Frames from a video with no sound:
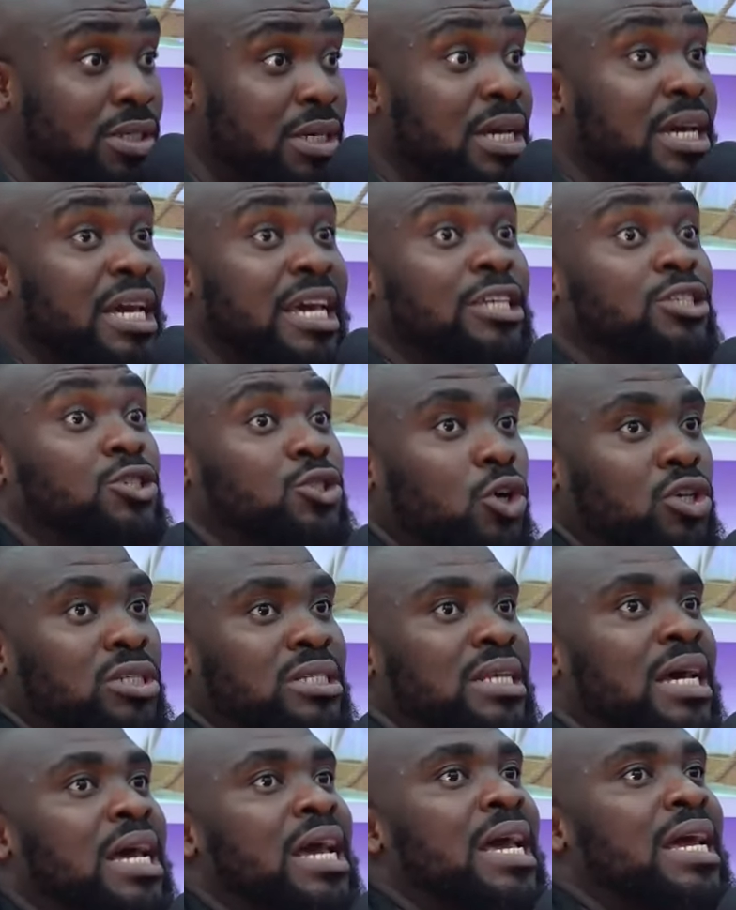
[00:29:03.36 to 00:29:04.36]
Mm-hmm. It's
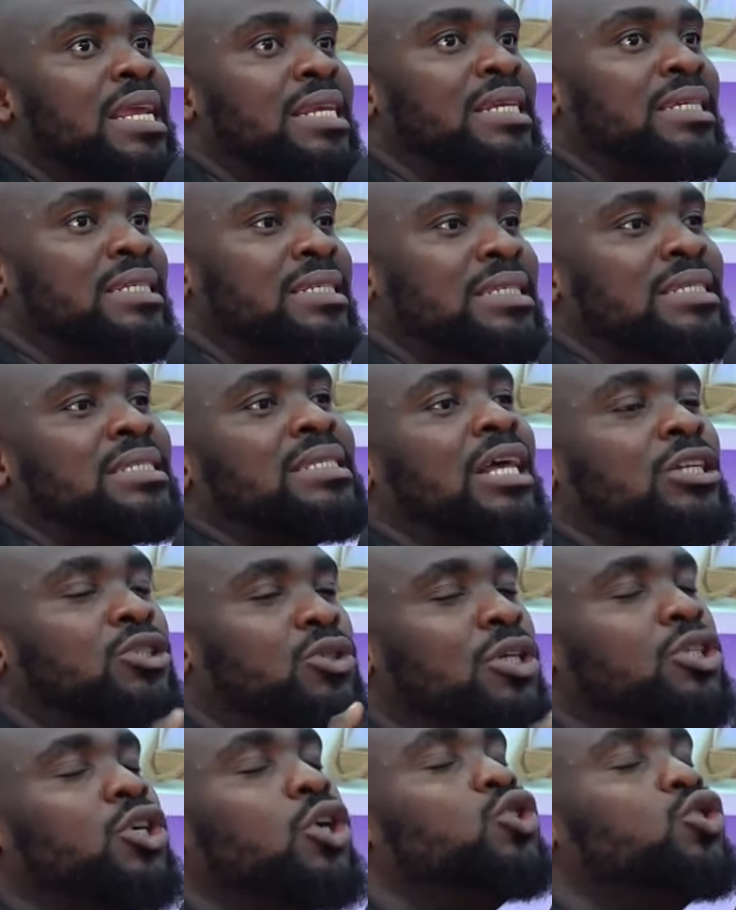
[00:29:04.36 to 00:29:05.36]
just the
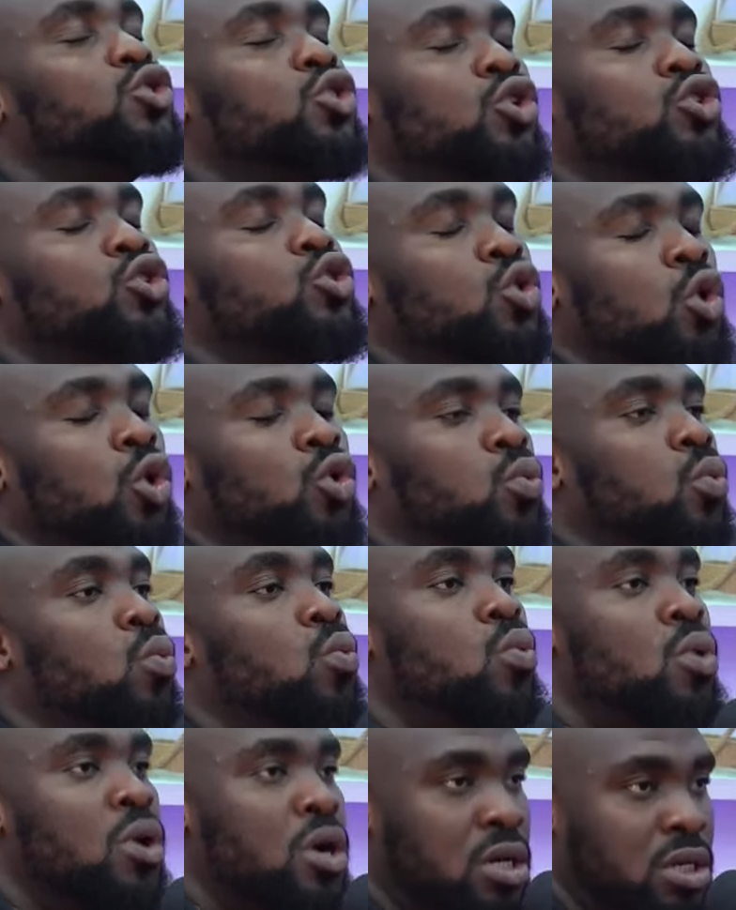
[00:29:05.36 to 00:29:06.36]
saturation just got
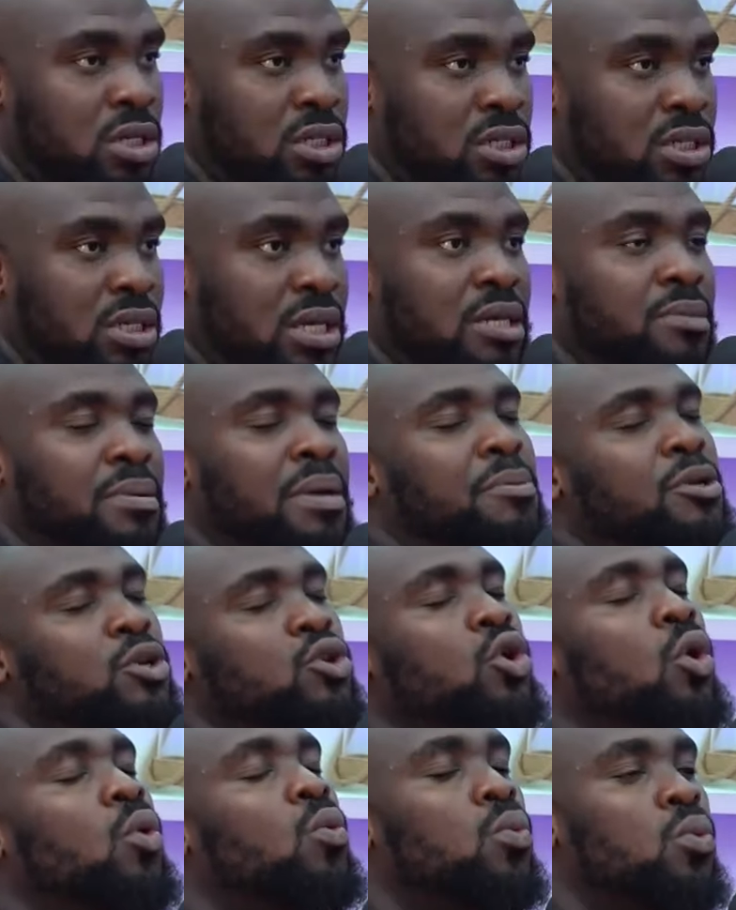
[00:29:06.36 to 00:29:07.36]
worse. Maybe
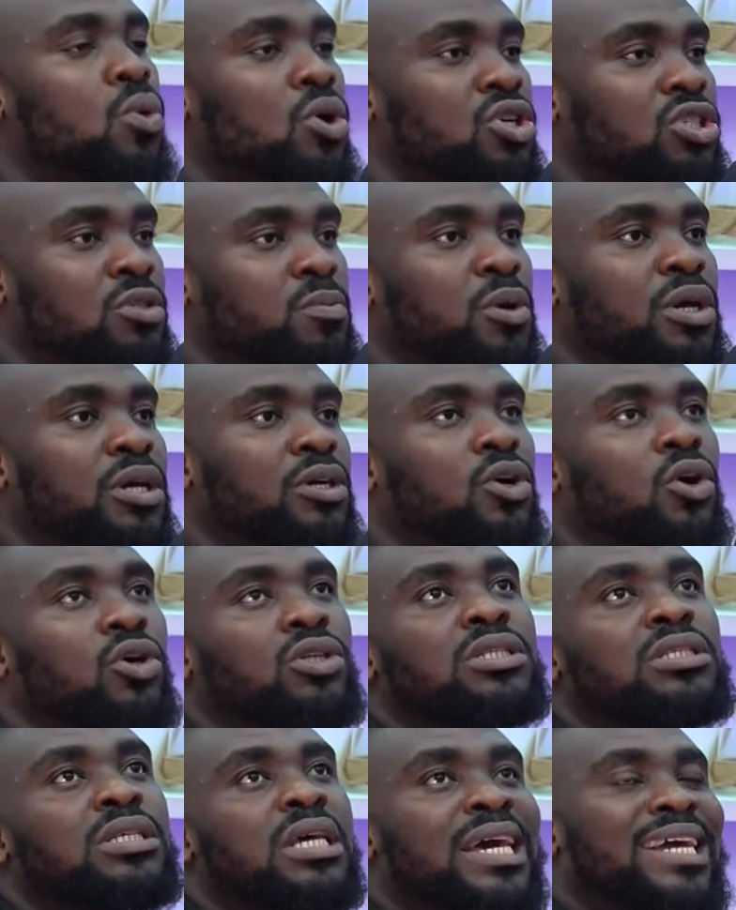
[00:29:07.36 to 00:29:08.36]
not worse, but it
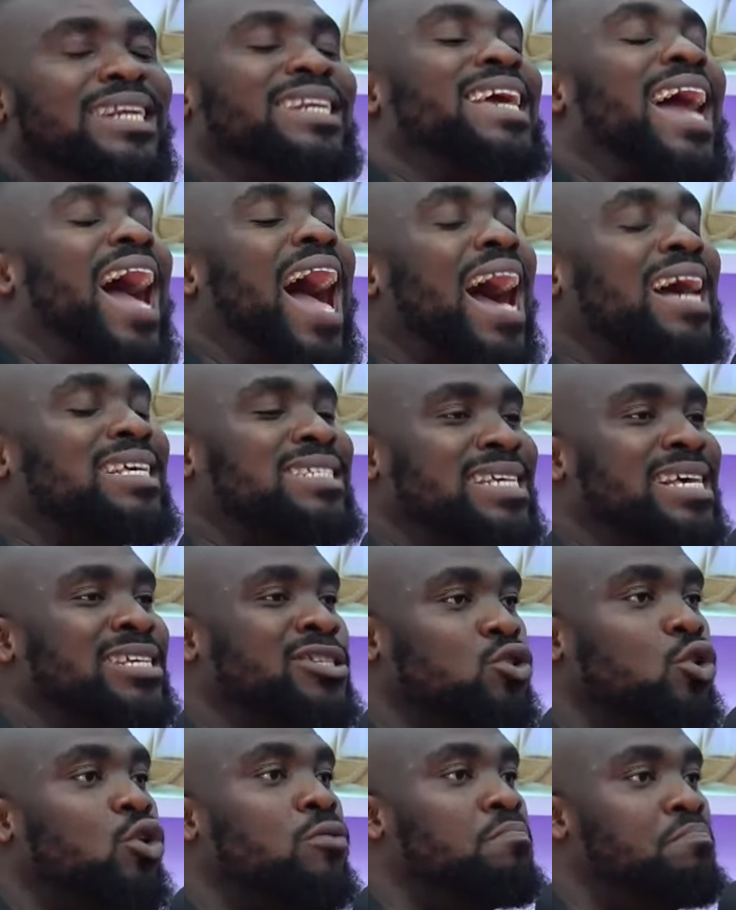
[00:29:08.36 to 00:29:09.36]
got the access
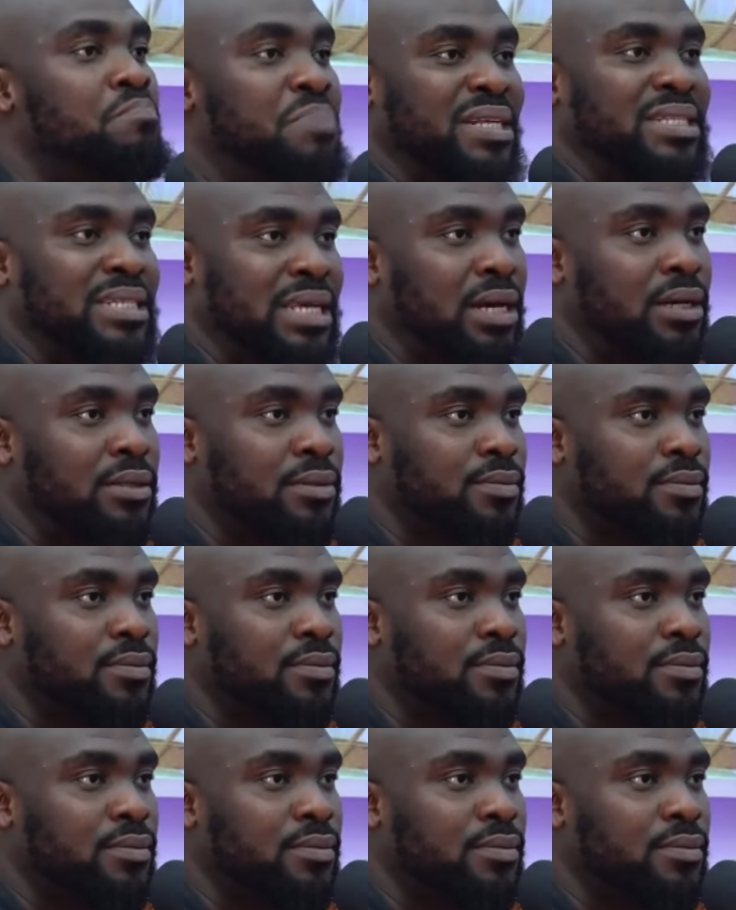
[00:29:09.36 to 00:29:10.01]
got better